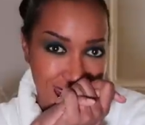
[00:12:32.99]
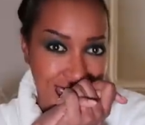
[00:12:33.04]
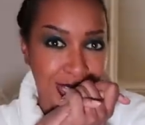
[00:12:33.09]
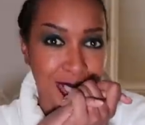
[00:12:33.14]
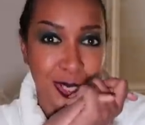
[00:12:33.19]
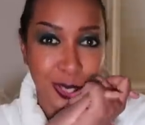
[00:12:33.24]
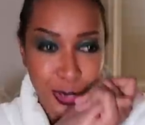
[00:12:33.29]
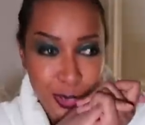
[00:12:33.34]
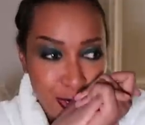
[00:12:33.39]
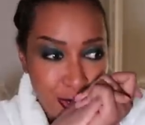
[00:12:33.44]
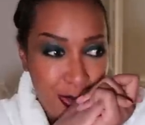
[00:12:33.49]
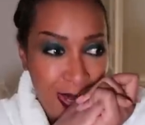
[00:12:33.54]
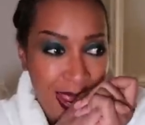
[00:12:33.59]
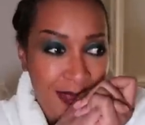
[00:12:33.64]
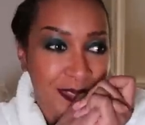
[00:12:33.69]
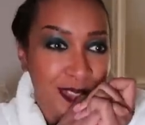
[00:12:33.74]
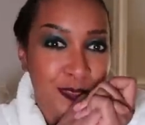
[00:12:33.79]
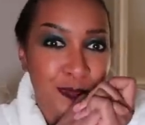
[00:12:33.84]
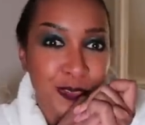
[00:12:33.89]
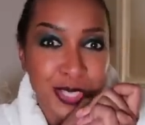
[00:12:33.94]
And I could not
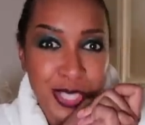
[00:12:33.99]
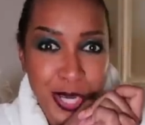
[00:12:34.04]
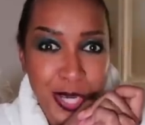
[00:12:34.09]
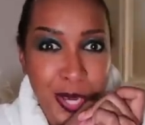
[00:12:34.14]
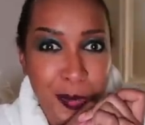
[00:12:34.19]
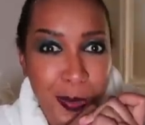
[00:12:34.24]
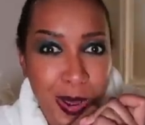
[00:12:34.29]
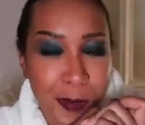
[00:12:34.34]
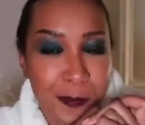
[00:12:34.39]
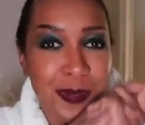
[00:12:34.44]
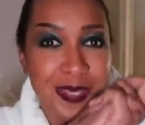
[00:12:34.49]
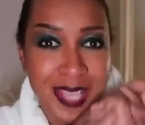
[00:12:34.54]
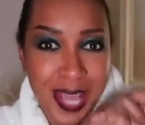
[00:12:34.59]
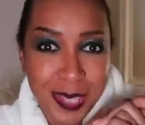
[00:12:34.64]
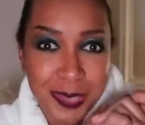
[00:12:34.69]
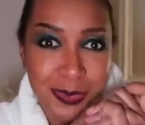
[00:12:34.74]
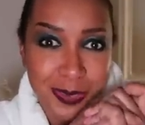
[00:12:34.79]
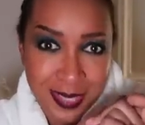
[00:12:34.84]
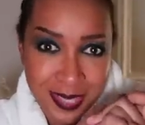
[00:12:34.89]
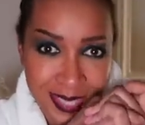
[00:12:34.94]
have this video go up
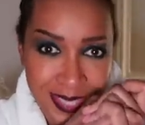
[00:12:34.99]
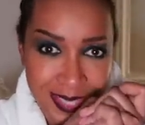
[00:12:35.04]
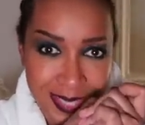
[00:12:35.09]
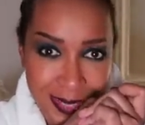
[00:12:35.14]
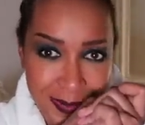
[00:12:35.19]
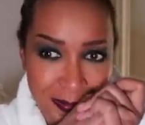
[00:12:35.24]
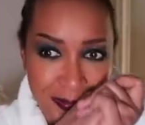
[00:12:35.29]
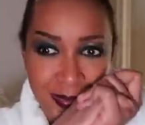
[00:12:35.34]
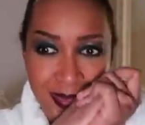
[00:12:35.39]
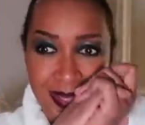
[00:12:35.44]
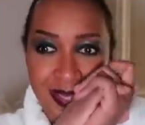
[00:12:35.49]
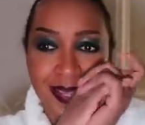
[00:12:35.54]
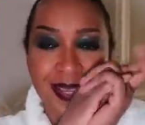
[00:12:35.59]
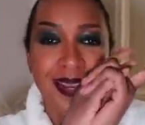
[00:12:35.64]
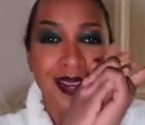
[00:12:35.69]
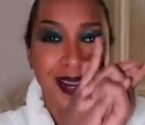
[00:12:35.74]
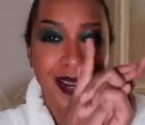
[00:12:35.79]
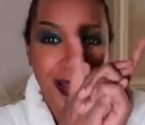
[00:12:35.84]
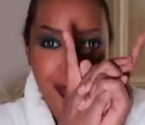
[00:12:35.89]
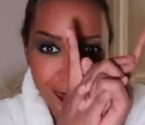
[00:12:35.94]
without you seeing them.
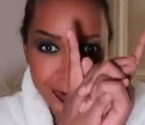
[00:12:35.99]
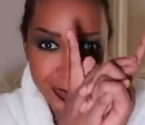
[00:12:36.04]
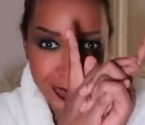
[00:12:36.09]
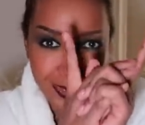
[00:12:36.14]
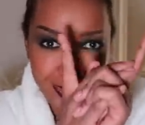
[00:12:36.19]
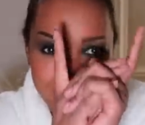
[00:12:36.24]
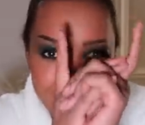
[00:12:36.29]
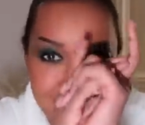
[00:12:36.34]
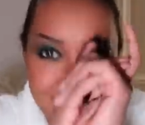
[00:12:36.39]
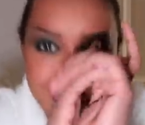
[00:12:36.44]
Hold on.